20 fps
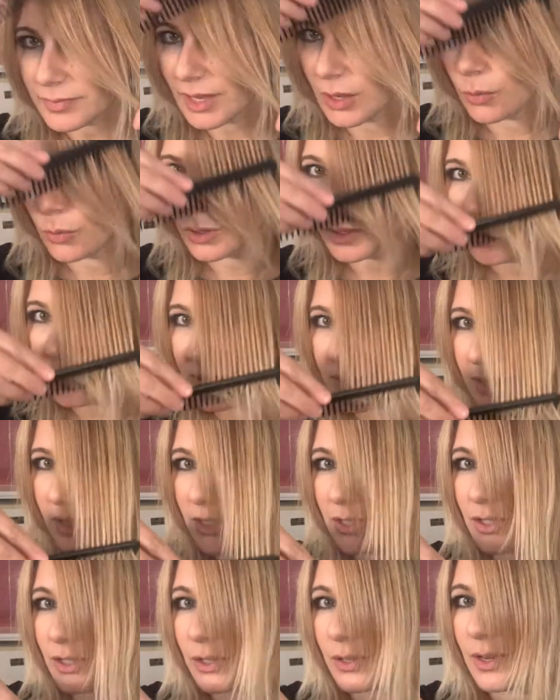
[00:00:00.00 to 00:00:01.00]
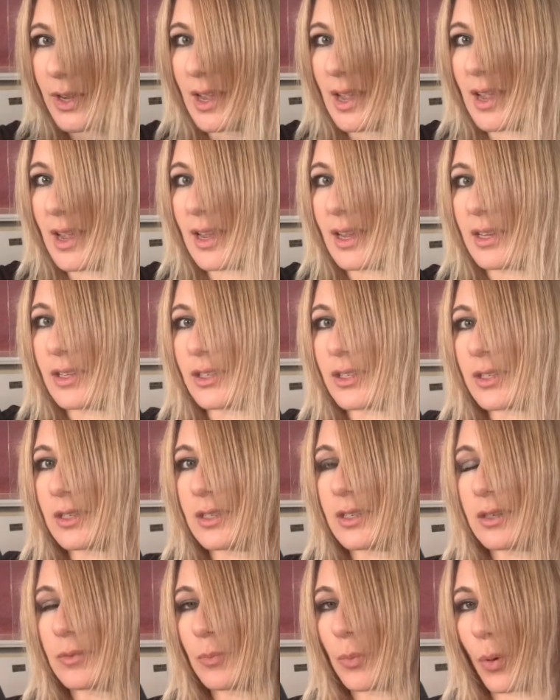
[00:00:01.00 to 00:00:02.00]
what I'm just gonna do is
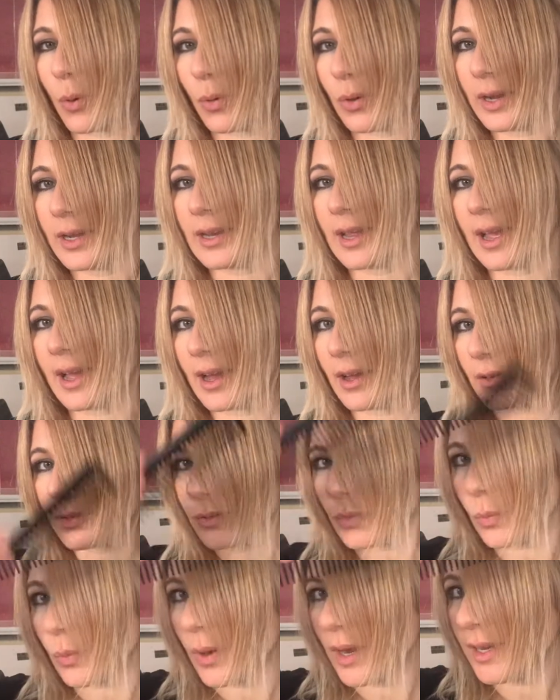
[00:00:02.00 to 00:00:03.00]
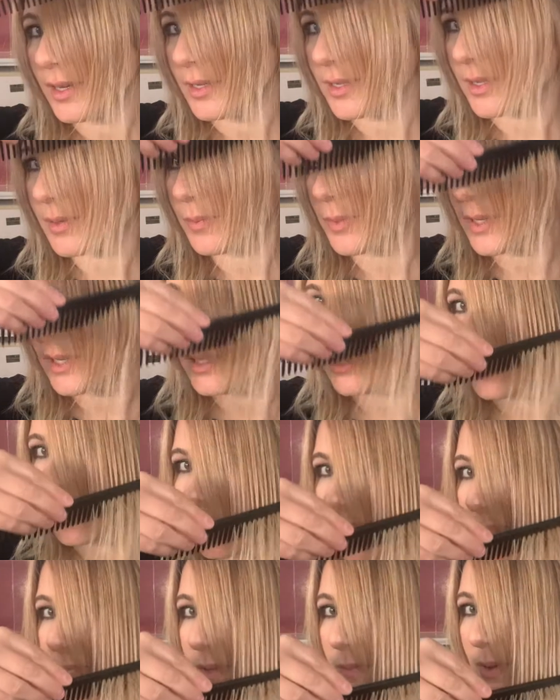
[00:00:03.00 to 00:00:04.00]
point out when somebody
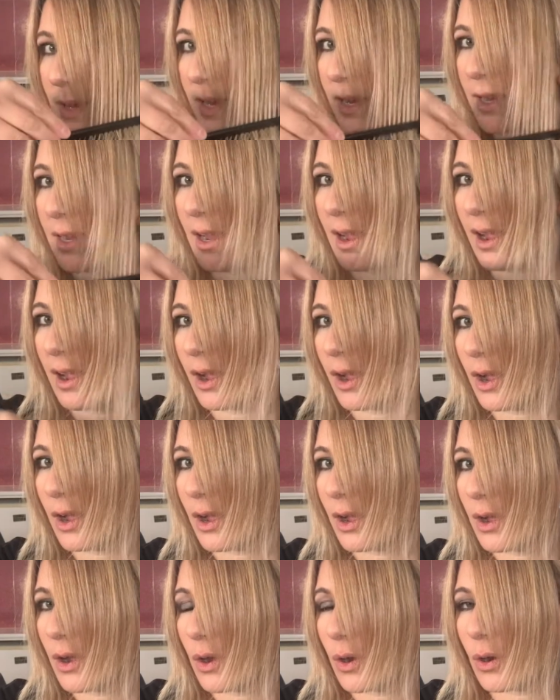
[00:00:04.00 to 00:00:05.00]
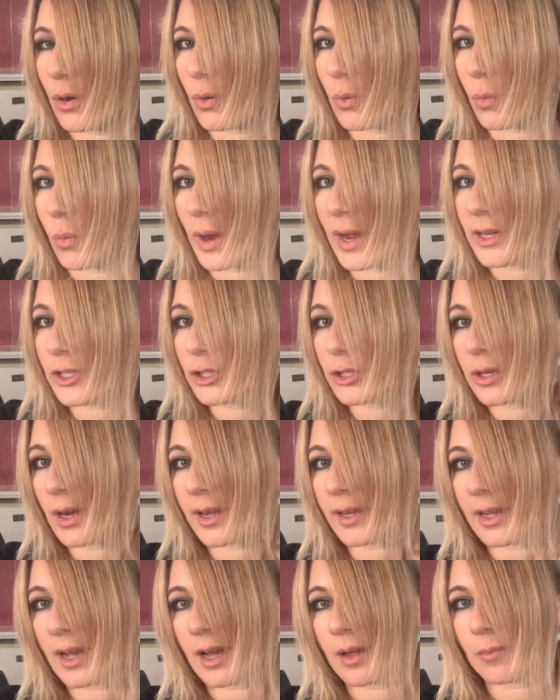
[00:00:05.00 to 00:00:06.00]
says to me, where should I
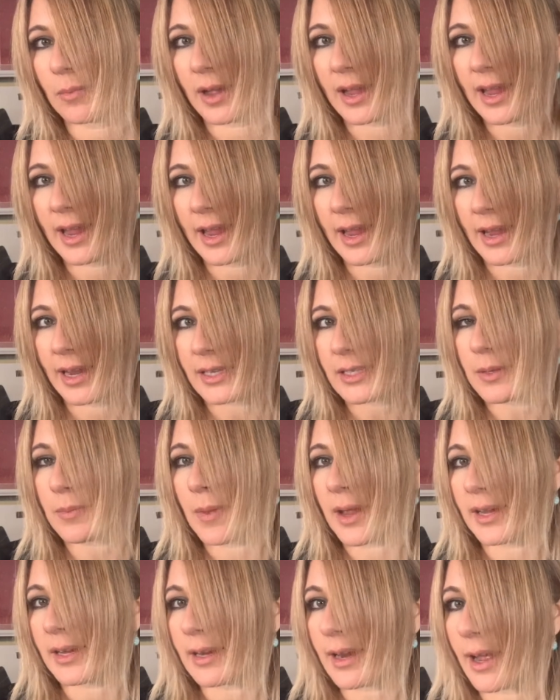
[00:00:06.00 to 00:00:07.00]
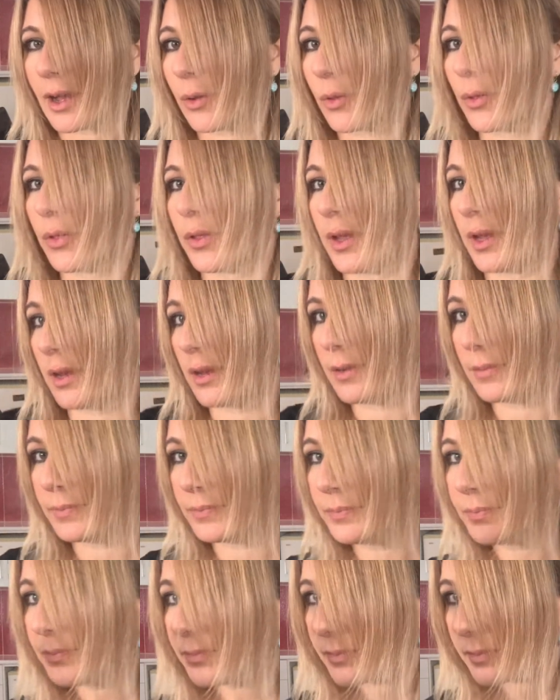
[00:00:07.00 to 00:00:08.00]
cut my hair to make it healthy?
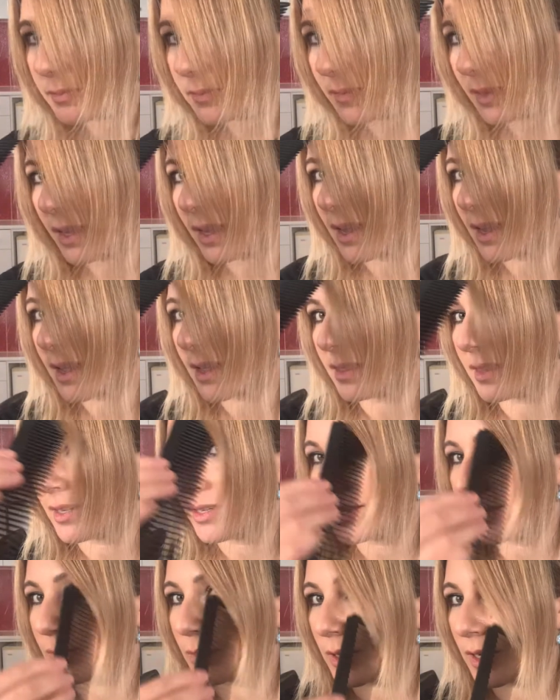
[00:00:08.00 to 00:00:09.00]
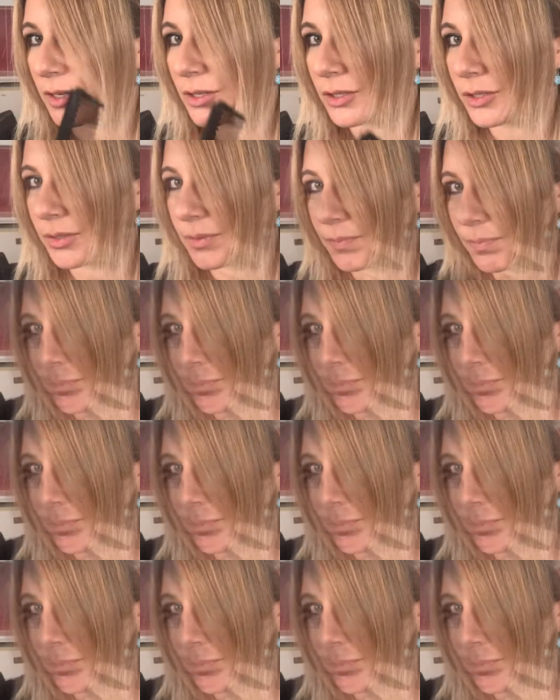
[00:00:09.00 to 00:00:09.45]
This is what I do.